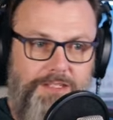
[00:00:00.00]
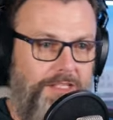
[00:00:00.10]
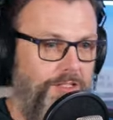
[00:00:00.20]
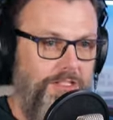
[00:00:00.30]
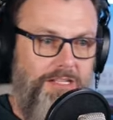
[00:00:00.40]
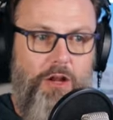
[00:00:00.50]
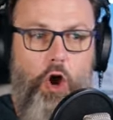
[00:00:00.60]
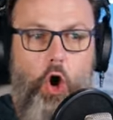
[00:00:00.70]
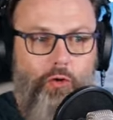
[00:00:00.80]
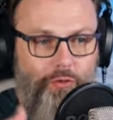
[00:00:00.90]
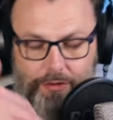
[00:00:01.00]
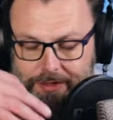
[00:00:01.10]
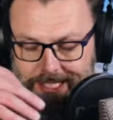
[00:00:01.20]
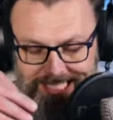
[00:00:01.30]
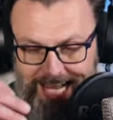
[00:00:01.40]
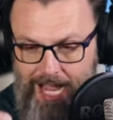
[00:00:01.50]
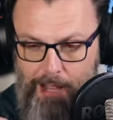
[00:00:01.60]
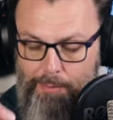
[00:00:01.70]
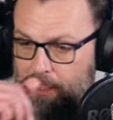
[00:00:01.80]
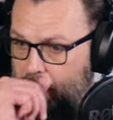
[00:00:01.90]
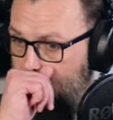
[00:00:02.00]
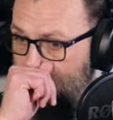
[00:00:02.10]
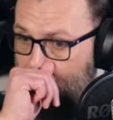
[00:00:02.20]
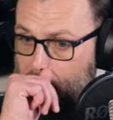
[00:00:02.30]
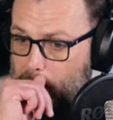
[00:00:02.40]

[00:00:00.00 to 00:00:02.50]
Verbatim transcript: unless it's just an over-the-top,